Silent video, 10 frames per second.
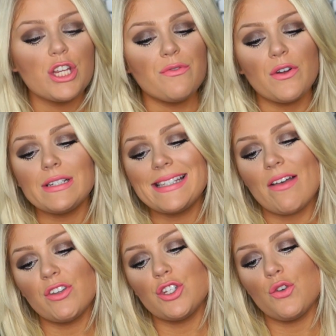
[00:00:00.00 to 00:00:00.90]

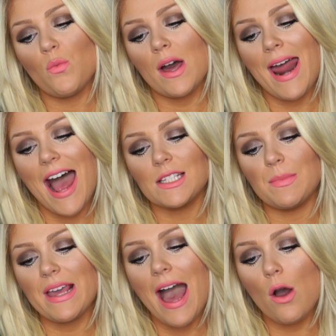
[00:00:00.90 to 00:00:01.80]
GFirst721
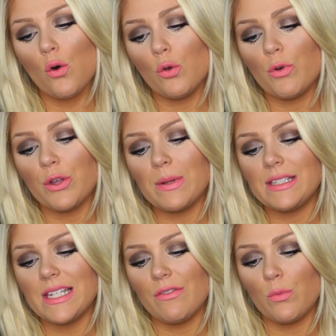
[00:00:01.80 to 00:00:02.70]
asked me, how old were you
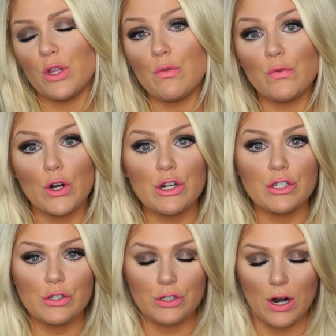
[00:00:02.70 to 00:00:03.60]
and Steven when you
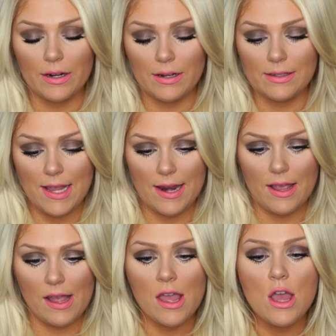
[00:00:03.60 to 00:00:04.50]
first started
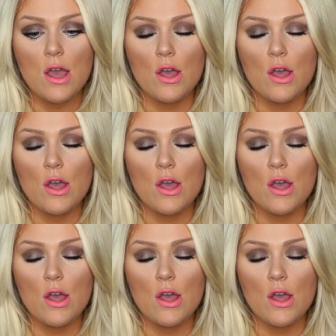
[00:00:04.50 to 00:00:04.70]
dating?